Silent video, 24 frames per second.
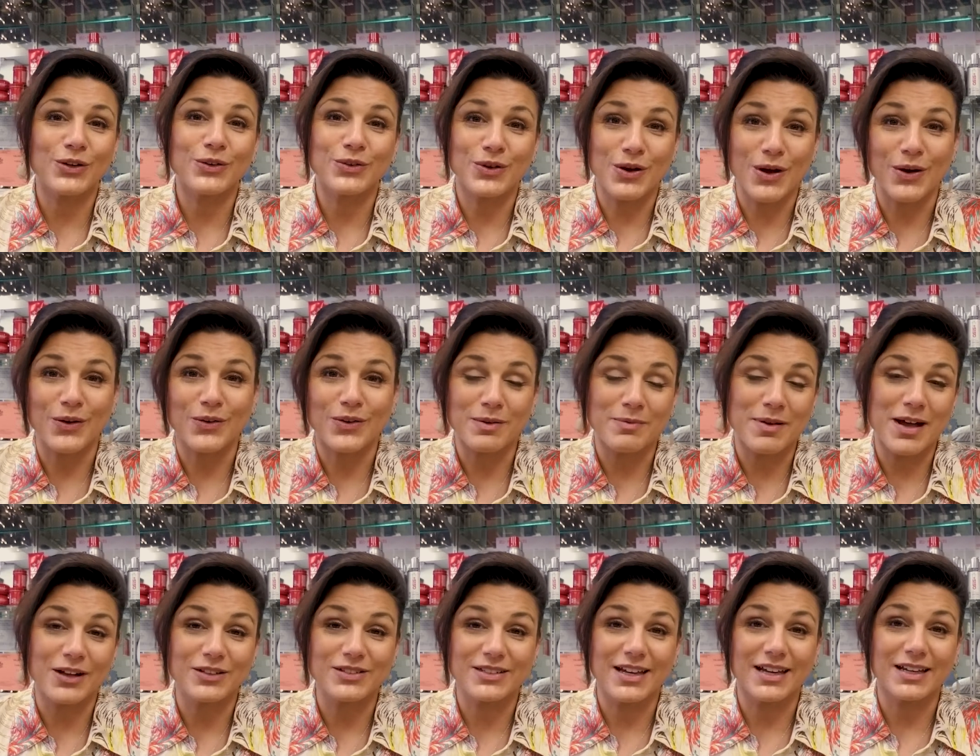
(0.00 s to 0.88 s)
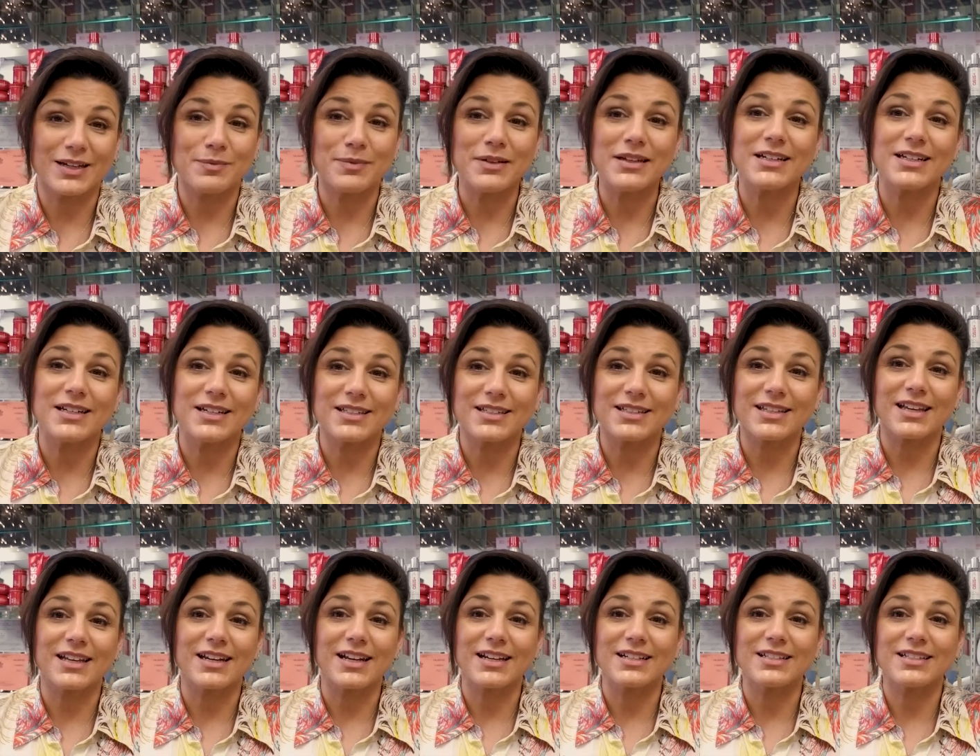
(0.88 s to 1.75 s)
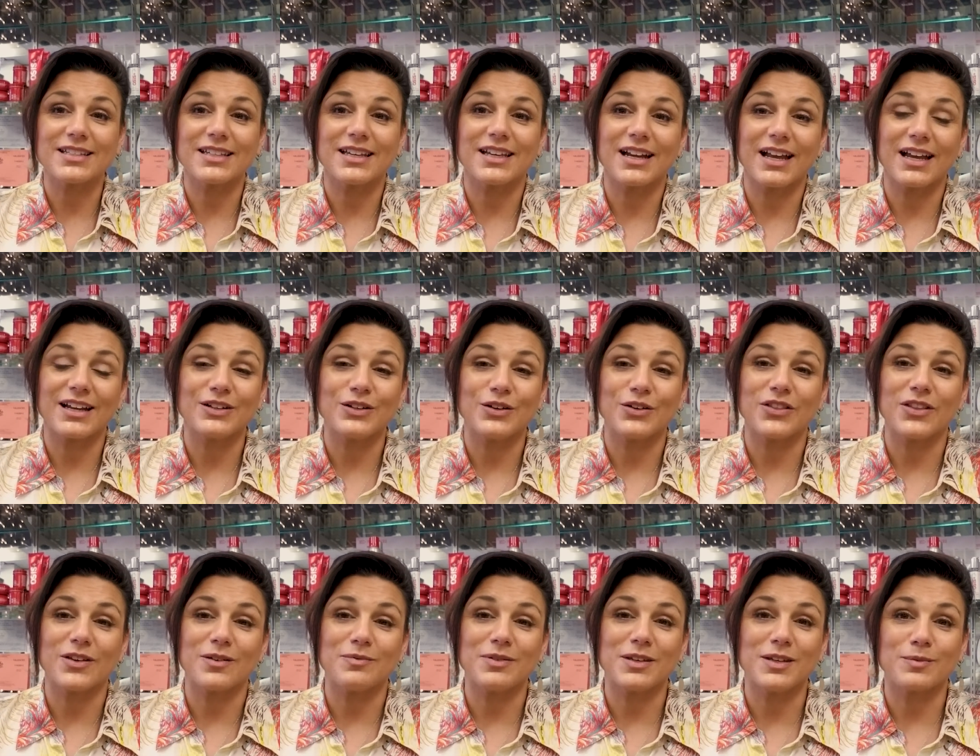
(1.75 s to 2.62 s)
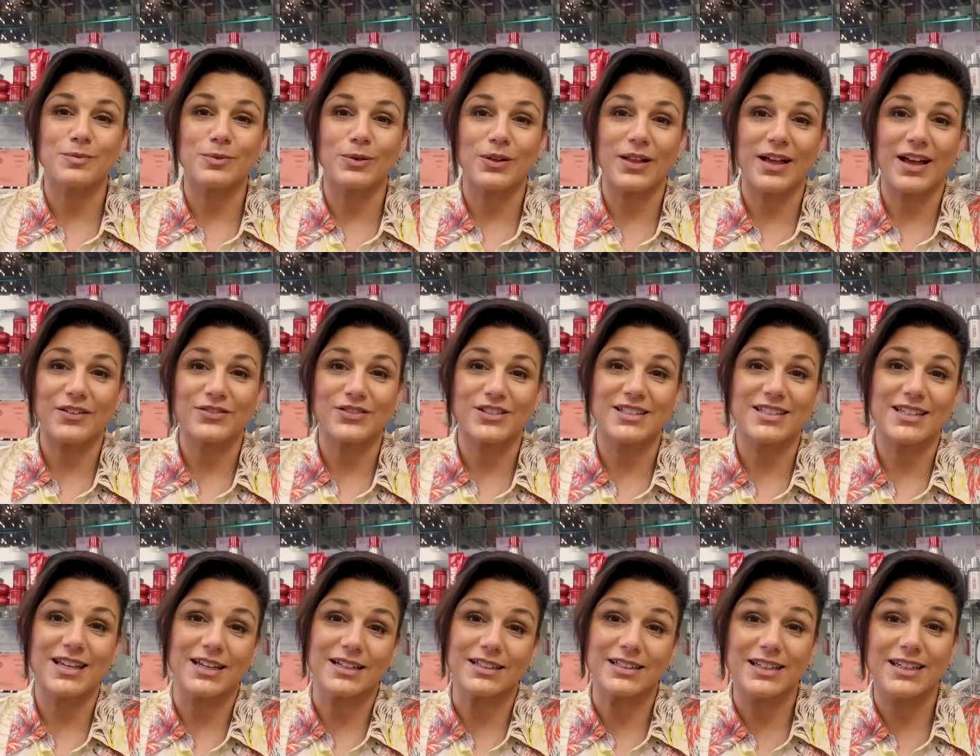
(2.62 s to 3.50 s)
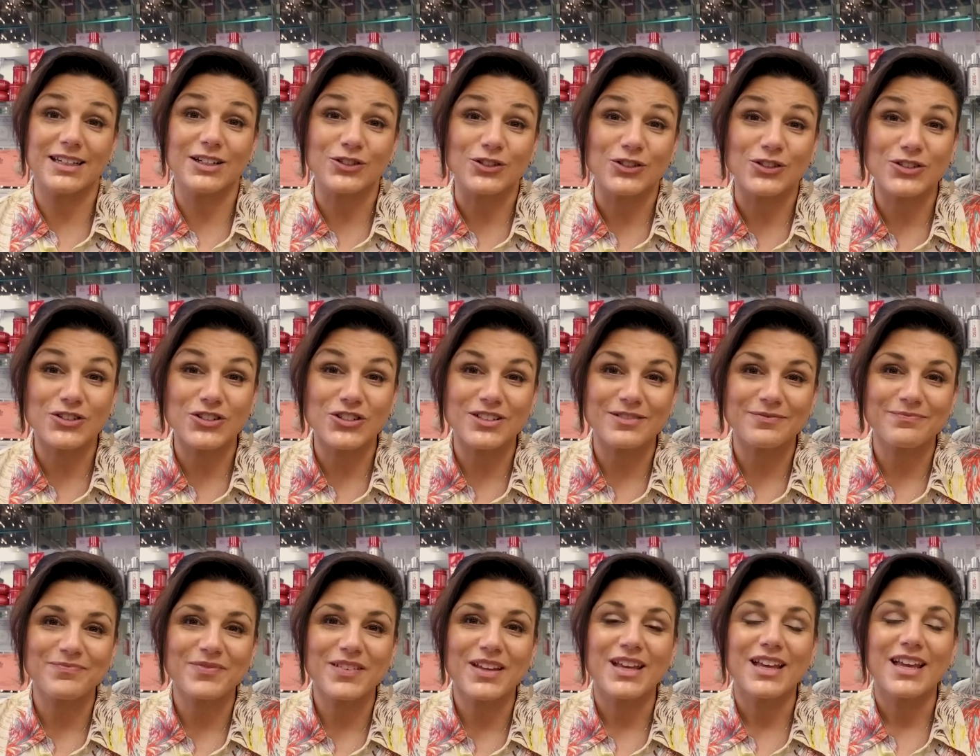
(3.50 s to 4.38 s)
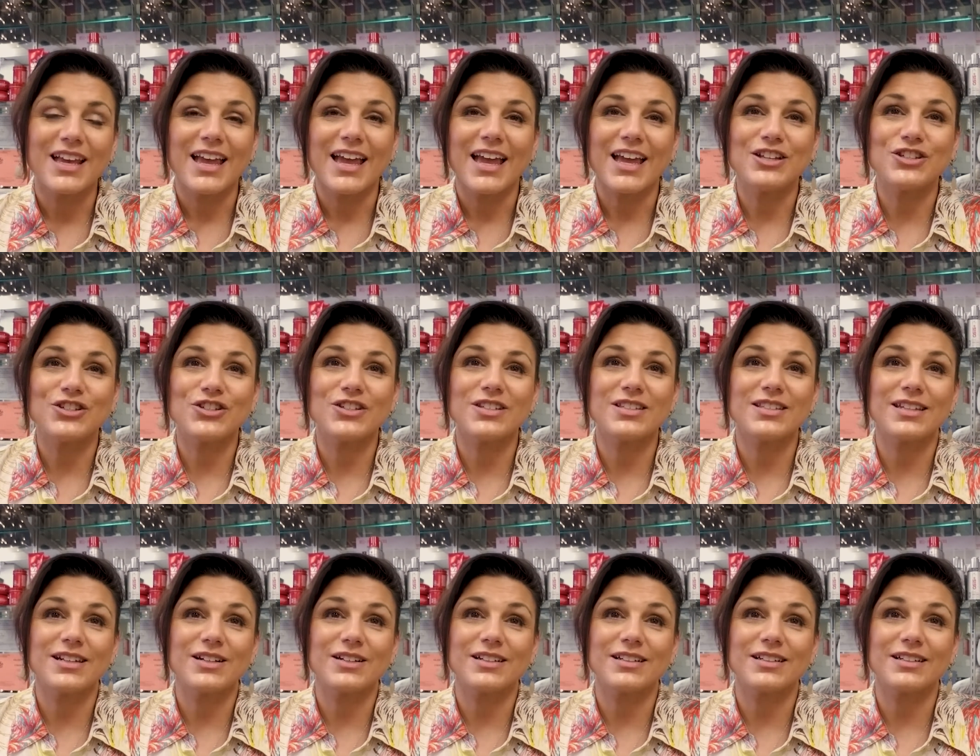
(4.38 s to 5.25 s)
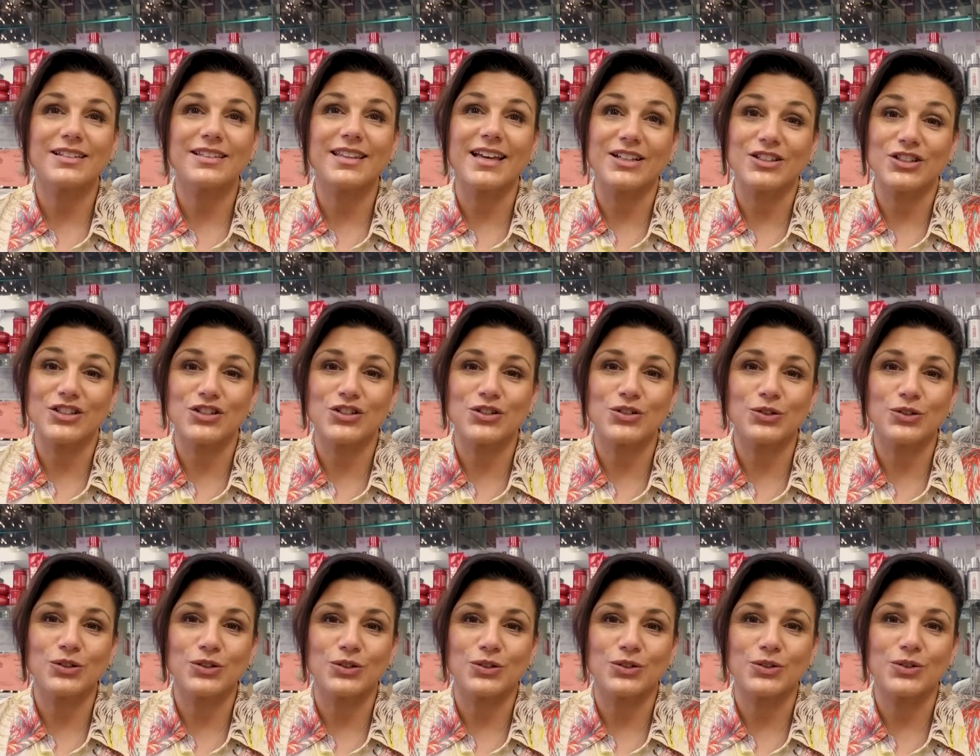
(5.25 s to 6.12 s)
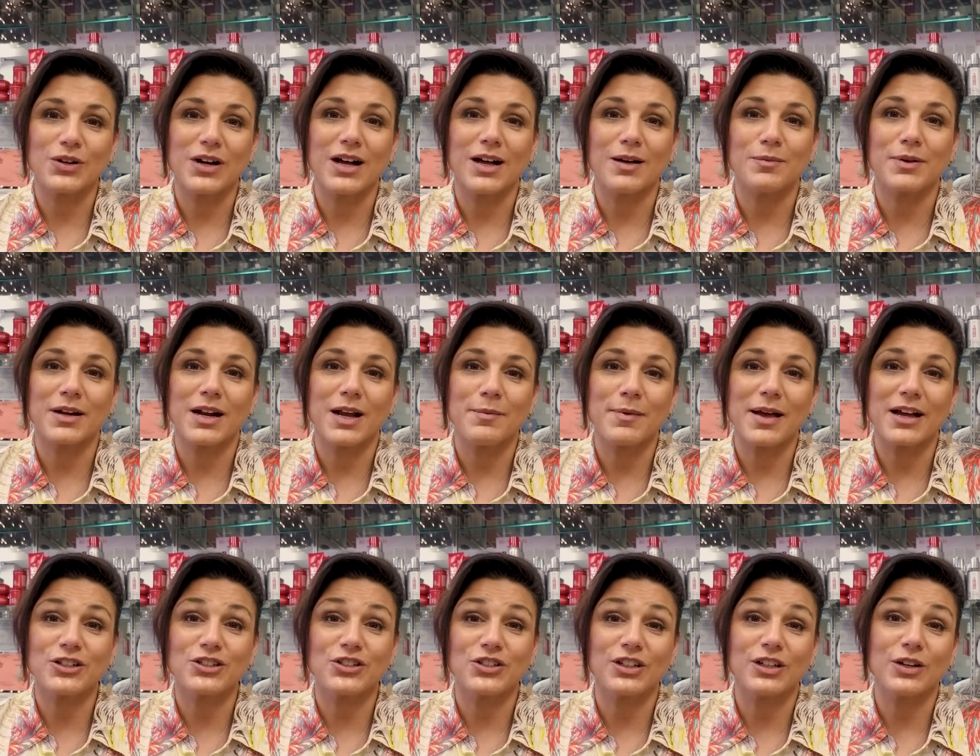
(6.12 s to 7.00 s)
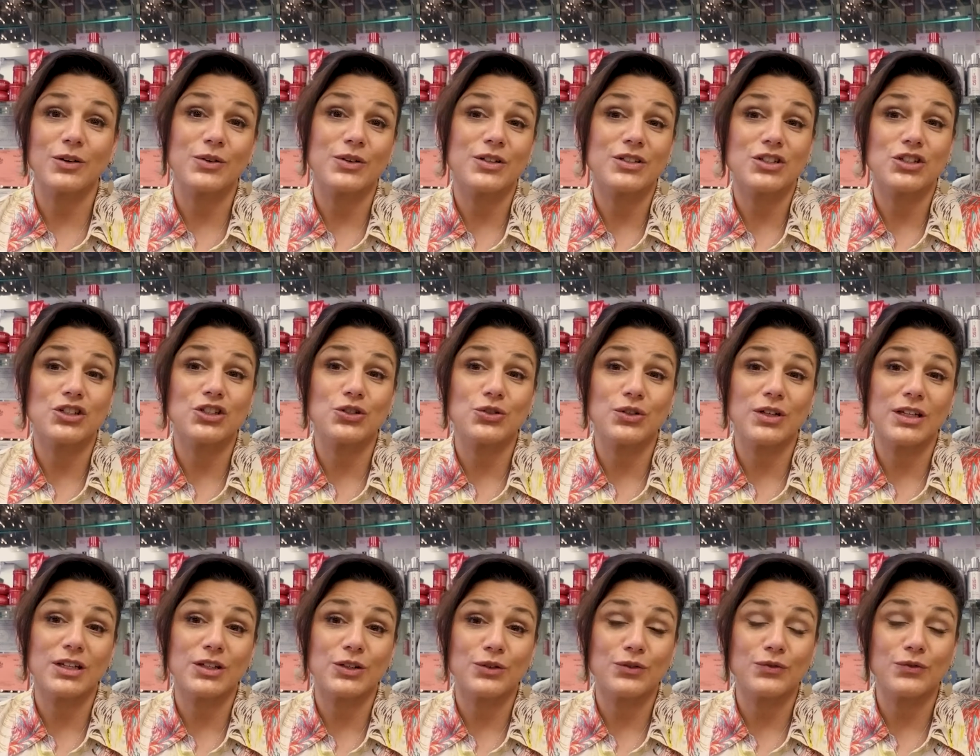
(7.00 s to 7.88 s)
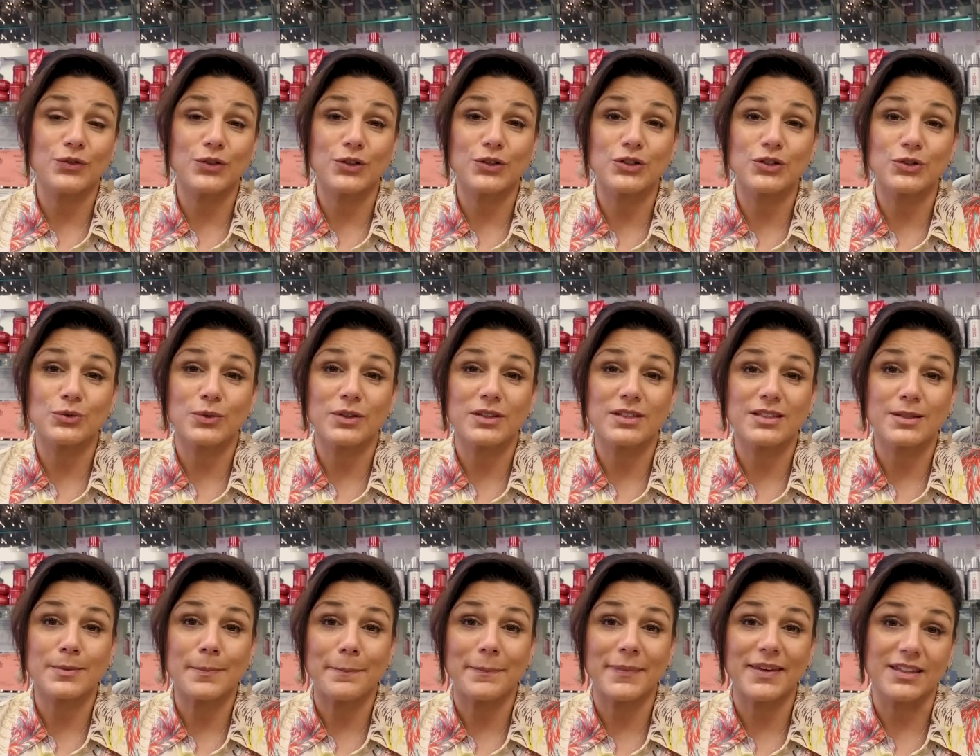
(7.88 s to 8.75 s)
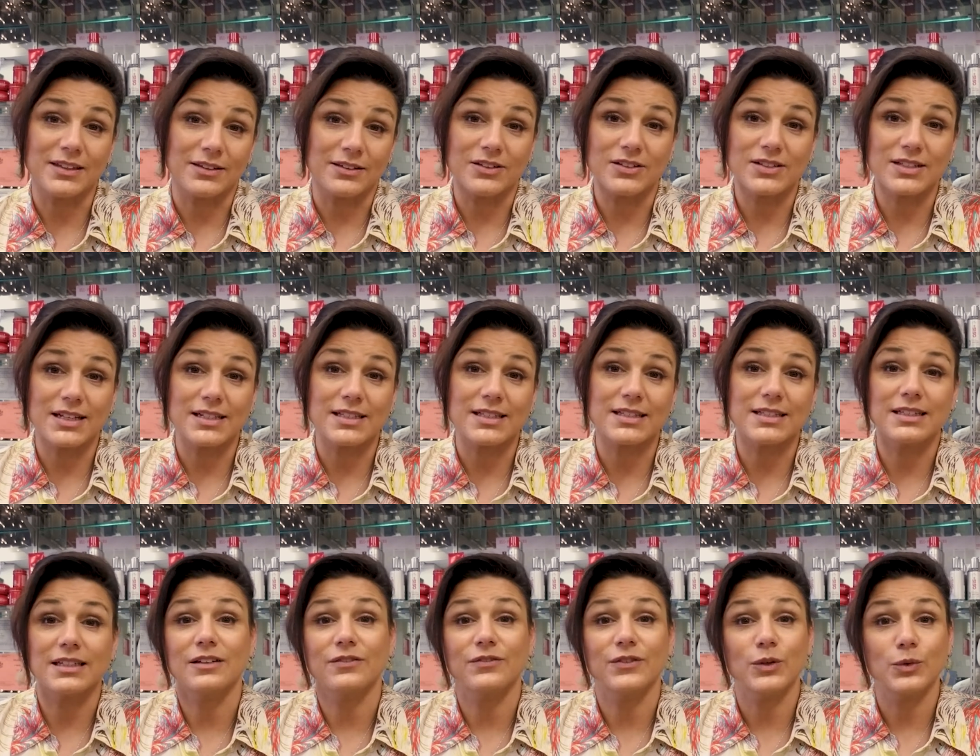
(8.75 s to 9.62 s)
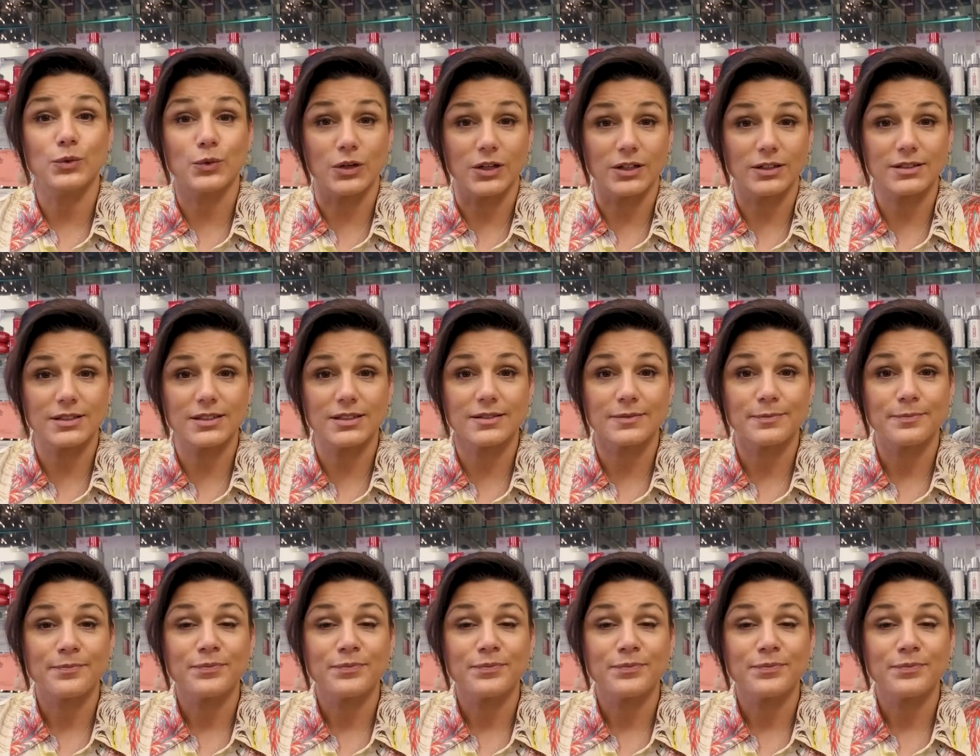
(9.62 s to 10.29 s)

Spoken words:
know about diabetes? And I said, I know that people have to take needles. And she said, that's true, but I'm actually going to treat you first with some pills and see if it works.